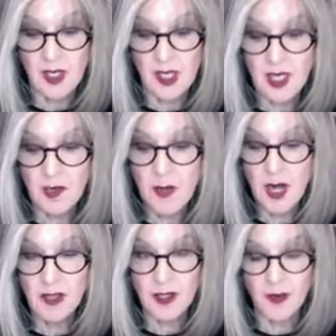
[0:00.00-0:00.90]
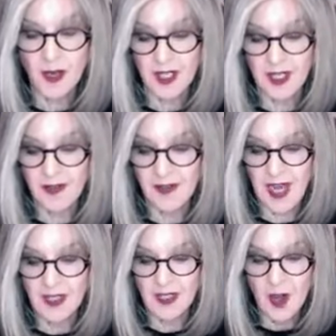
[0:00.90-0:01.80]
He'd married one, in
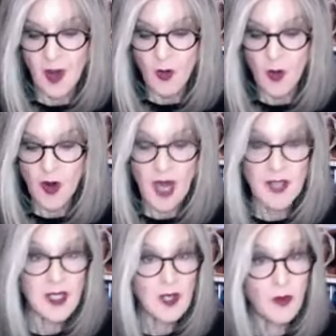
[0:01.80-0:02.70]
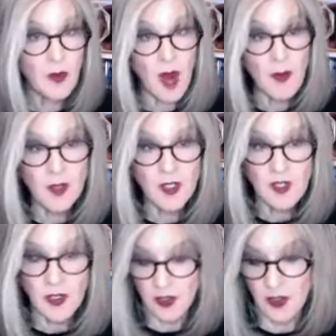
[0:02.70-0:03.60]
fact, whereas in Robert's
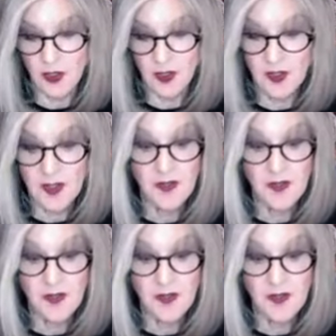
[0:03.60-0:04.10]
circles,